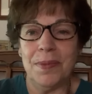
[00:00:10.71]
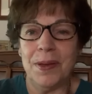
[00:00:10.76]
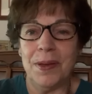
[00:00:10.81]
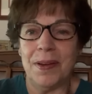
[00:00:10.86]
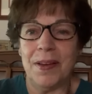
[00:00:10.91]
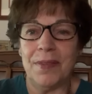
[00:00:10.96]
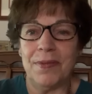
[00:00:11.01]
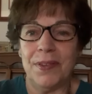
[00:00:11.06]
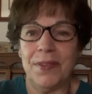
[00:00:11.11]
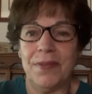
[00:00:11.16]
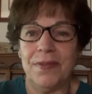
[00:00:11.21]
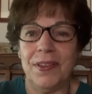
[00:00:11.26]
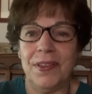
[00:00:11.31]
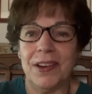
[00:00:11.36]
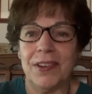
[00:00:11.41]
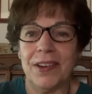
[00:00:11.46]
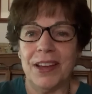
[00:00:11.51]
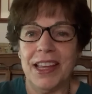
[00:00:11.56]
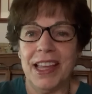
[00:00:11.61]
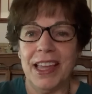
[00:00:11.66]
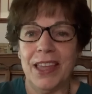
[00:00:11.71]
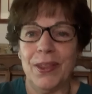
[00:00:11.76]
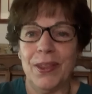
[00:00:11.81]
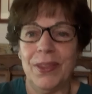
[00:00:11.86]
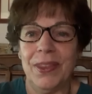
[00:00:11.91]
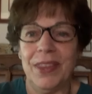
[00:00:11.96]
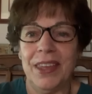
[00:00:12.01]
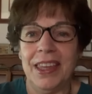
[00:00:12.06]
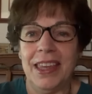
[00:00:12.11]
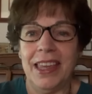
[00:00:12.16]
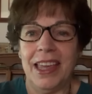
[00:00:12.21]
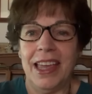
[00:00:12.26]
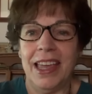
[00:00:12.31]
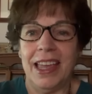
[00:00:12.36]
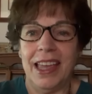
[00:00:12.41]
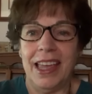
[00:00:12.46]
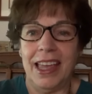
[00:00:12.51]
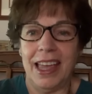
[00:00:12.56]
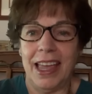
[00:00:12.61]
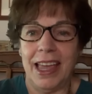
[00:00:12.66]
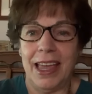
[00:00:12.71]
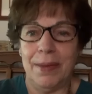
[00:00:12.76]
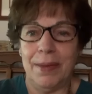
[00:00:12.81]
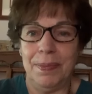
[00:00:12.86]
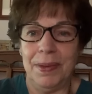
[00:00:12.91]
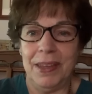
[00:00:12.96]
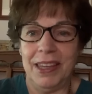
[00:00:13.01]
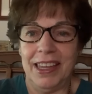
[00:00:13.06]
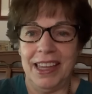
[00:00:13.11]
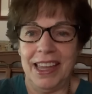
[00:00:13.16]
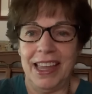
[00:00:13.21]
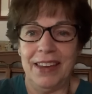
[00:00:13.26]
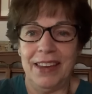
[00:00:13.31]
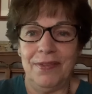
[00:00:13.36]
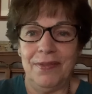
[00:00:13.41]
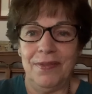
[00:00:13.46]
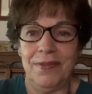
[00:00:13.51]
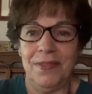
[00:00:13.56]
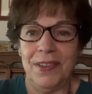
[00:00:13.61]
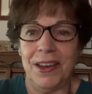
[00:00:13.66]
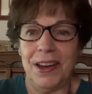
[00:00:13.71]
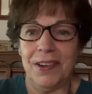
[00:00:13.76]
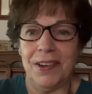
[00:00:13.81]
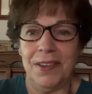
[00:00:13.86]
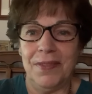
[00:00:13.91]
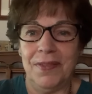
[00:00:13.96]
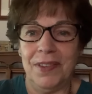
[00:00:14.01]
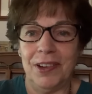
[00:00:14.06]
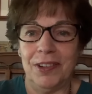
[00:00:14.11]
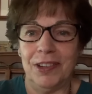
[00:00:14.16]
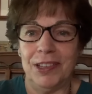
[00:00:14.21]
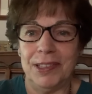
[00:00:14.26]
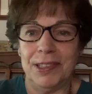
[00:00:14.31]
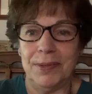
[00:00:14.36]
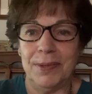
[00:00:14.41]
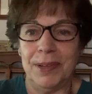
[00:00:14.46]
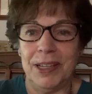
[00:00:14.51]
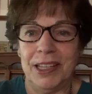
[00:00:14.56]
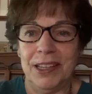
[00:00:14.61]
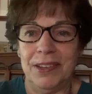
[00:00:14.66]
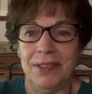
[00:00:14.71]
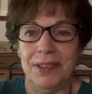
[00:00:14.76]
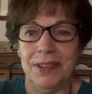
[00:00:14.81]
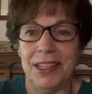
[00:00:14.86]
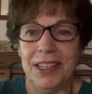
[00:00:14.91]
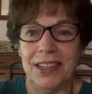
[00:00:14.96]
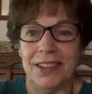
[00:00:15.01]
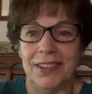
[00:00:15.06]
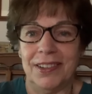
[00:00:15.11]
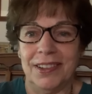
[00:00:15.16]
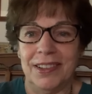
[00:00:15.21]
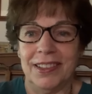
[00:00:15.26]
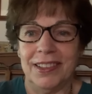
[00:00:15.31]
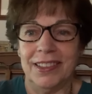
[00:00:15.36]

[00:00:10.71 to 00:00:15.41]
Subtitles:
you have a very healthy, happy, and very, very sweet New Year.